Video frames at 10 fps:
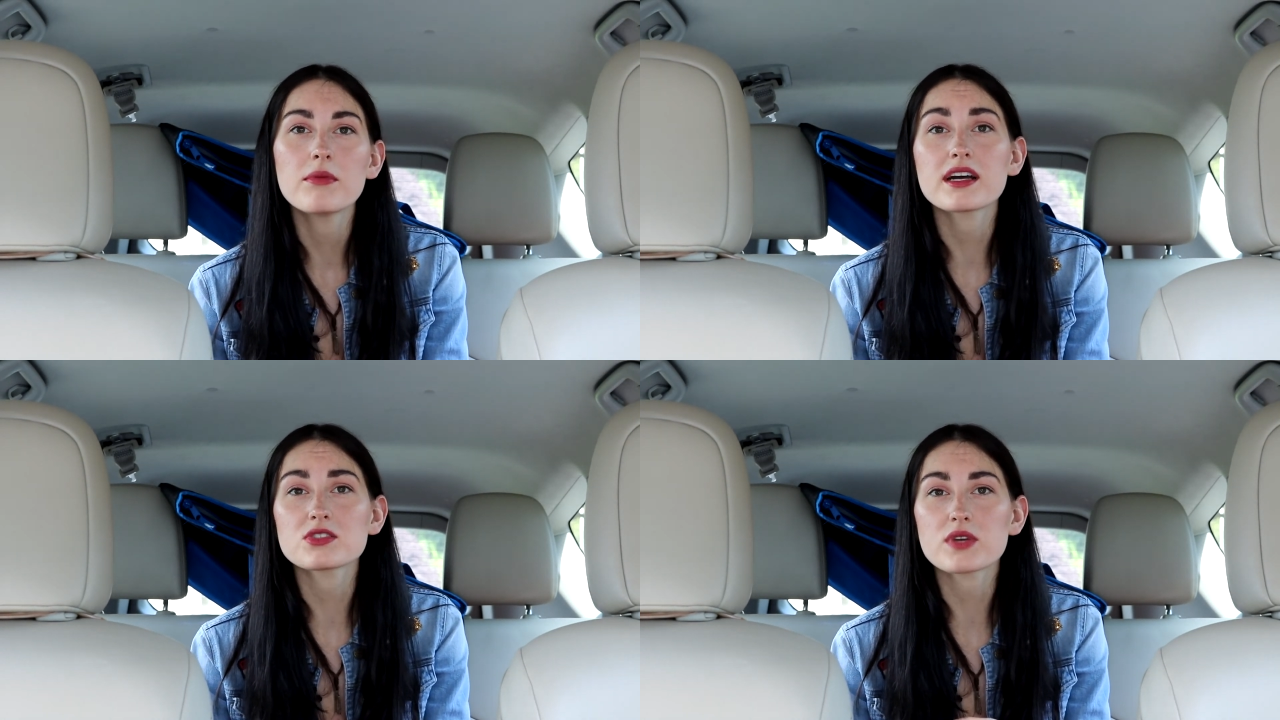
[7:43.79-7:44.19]

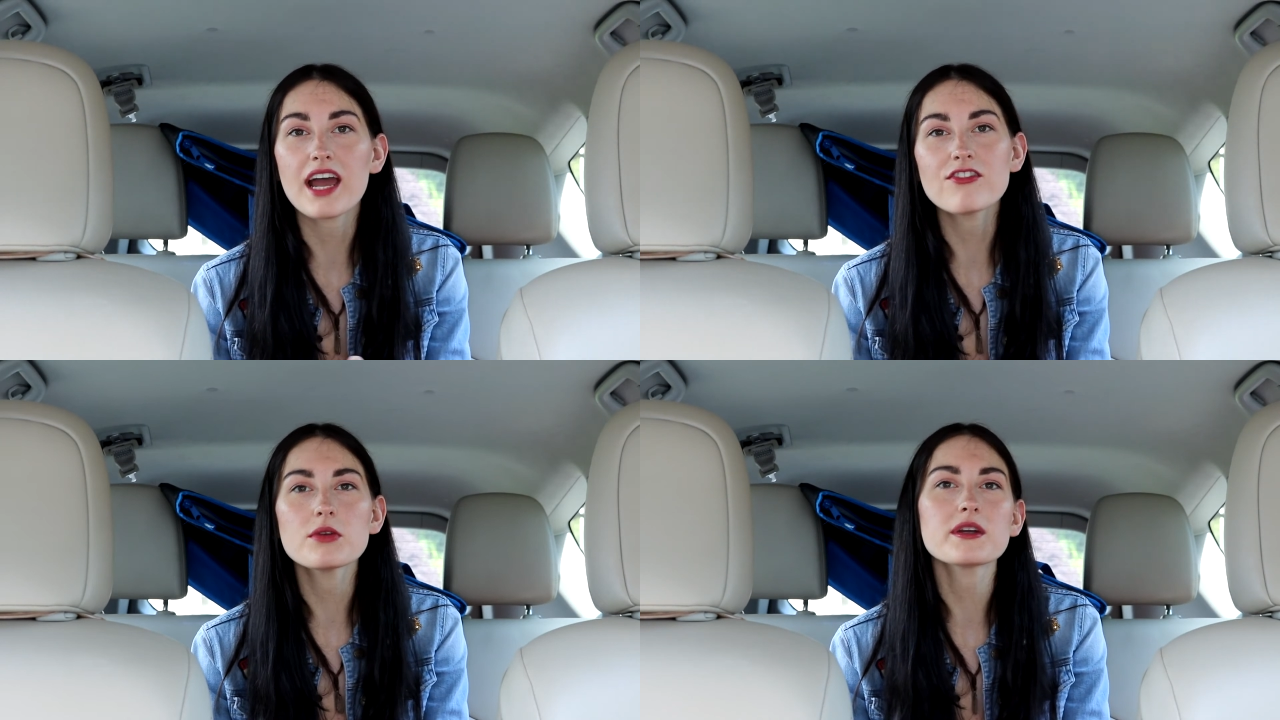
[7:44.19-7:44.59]
because when
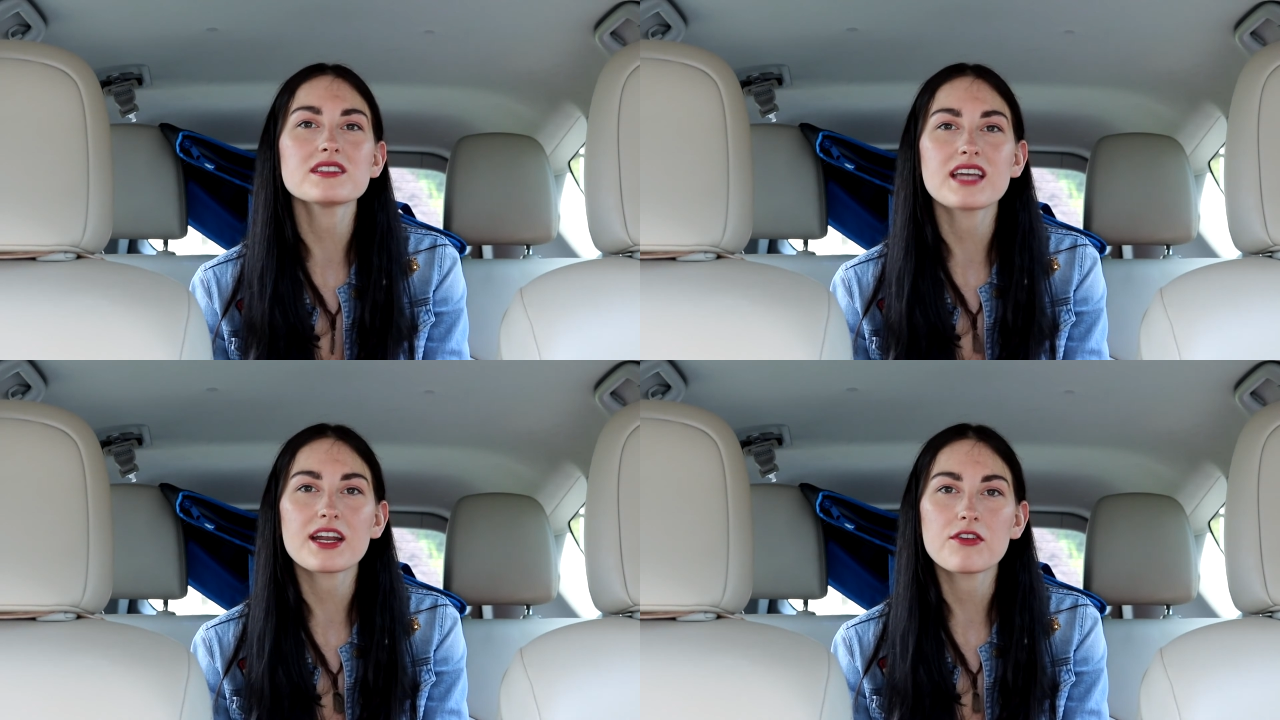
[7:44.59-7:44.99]

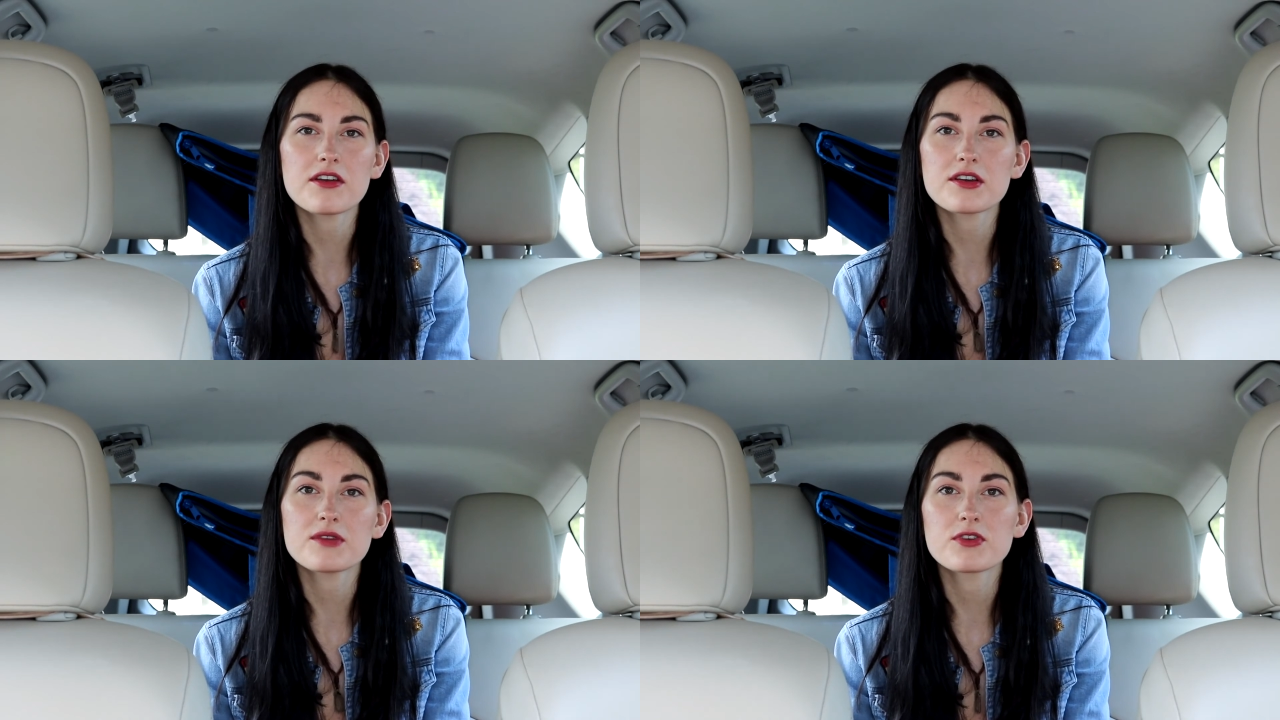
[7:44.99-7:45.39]
everybody's getting
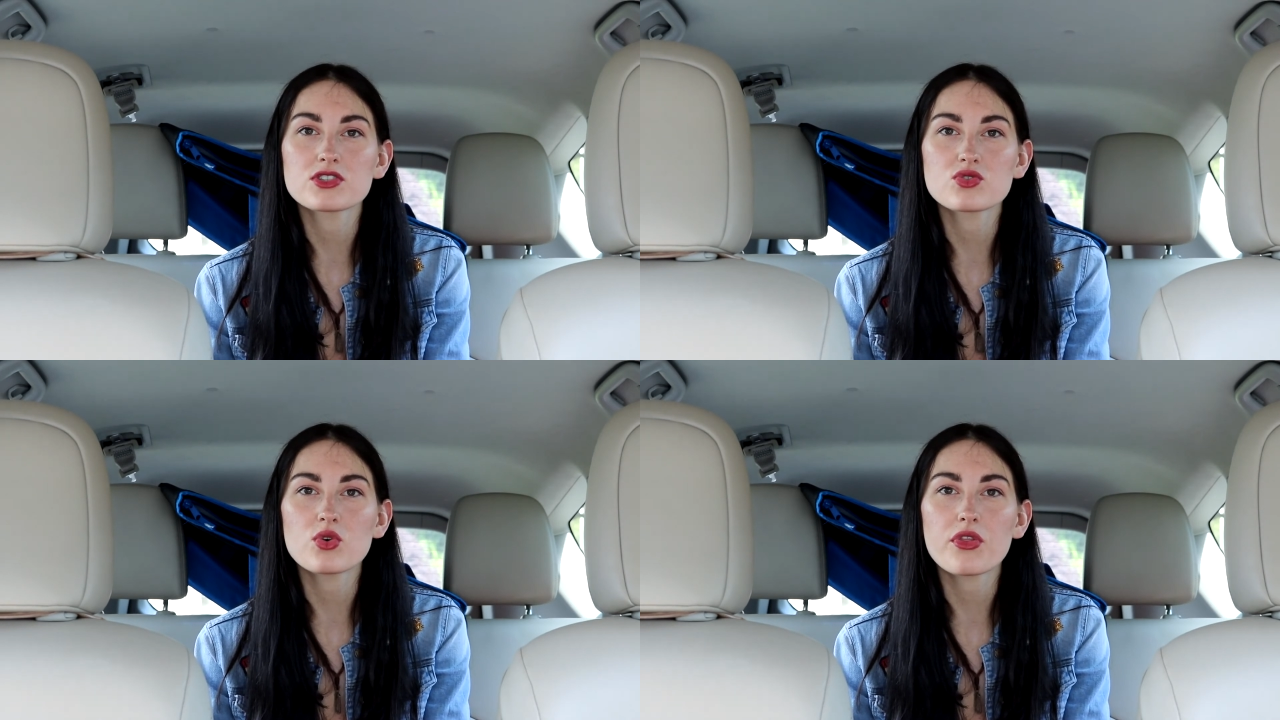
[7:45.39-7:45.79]
ready for
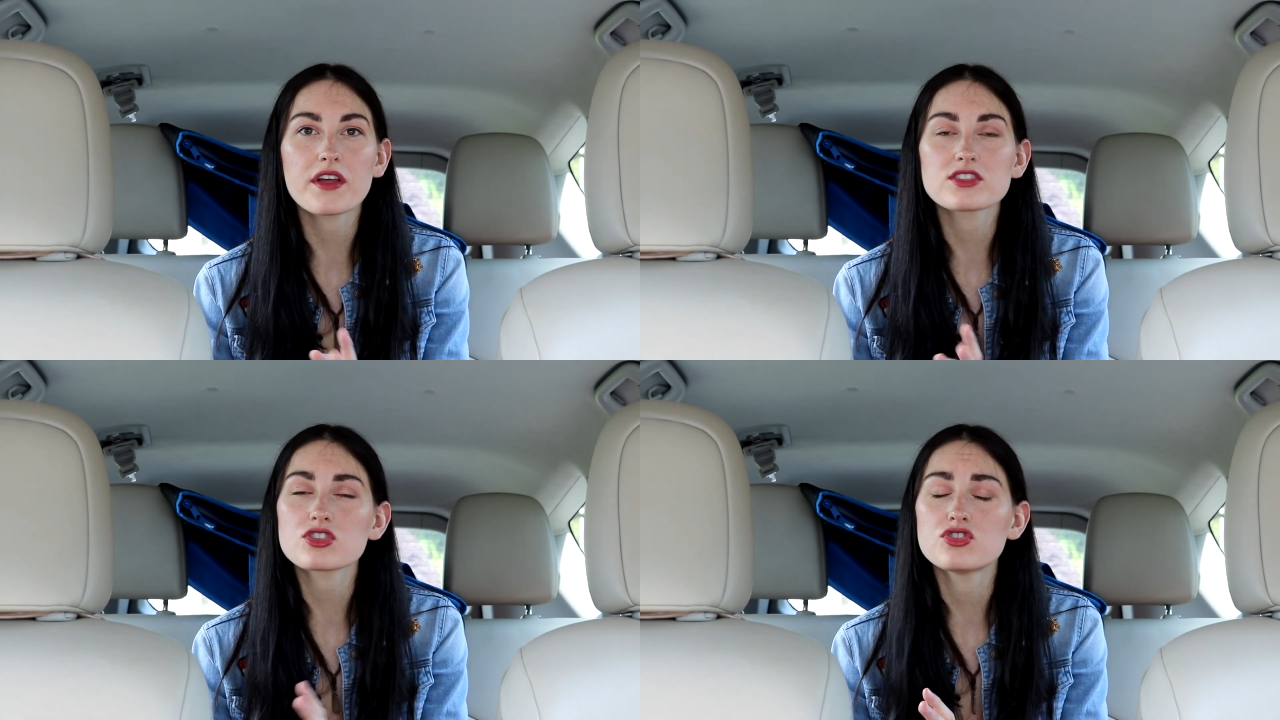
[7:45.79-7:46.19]
school,
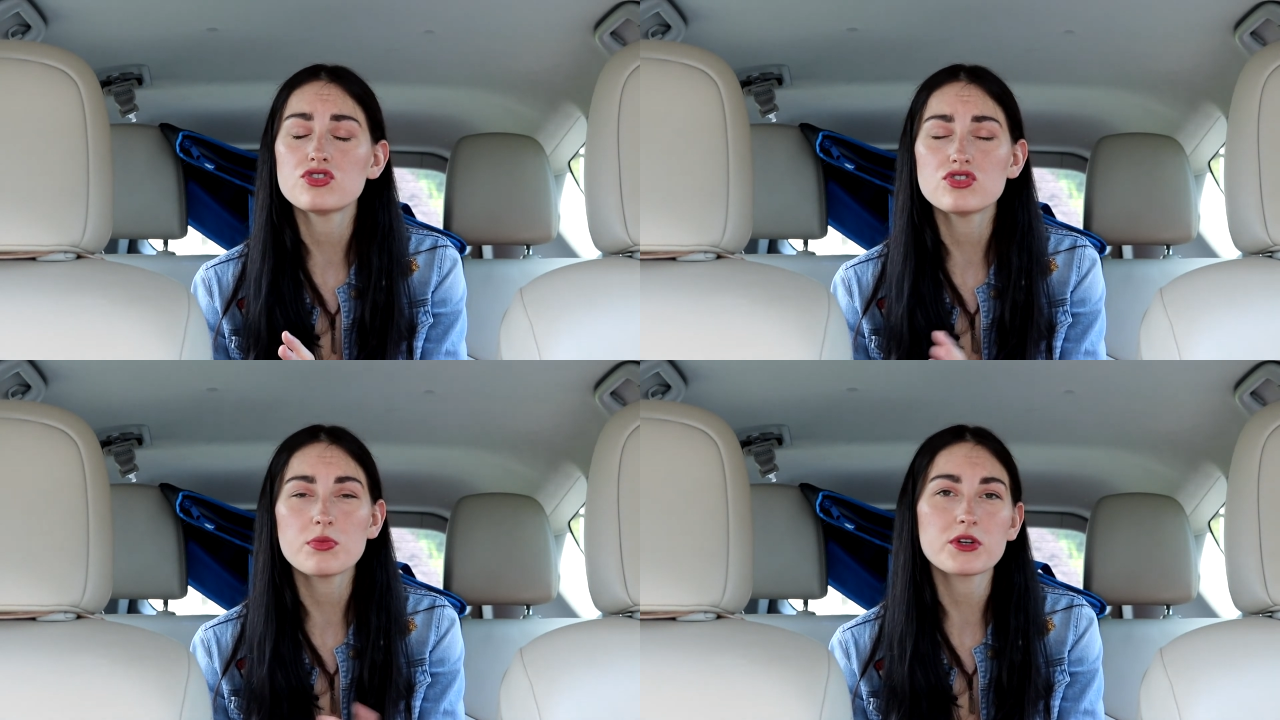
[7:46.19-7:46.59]
things are
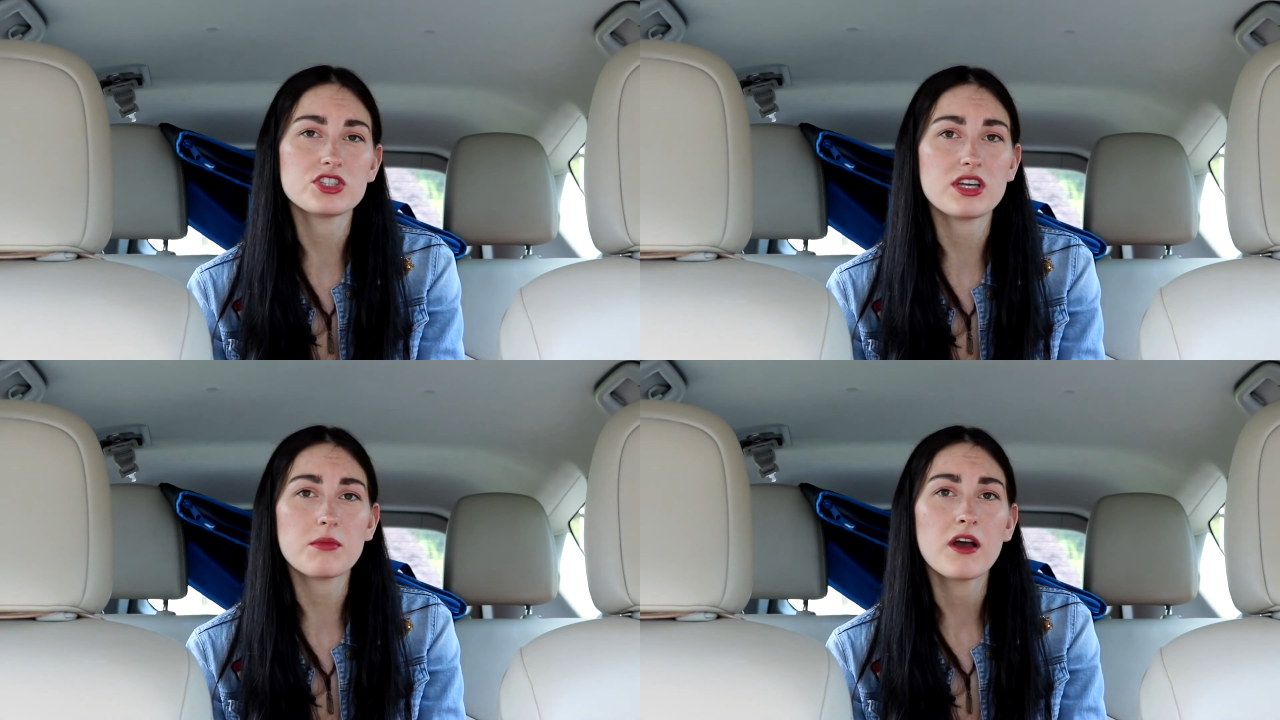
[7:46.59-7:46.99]
super
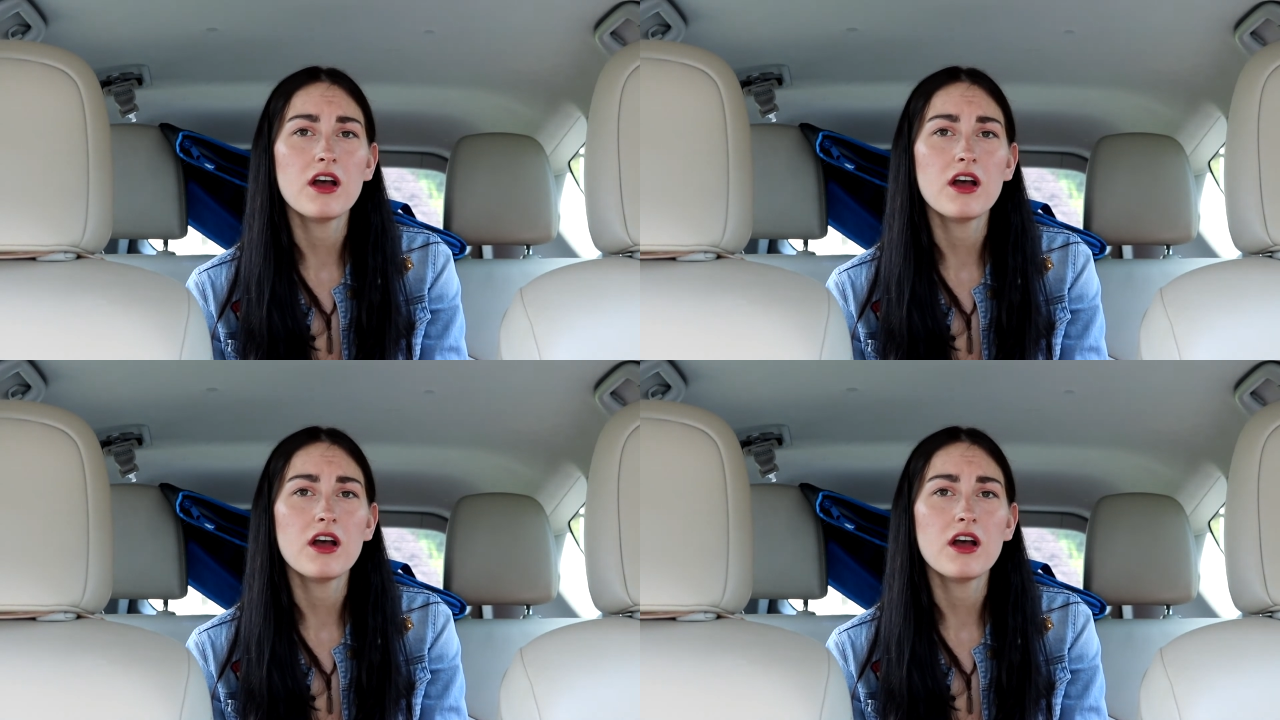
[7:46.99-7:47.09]
cheap.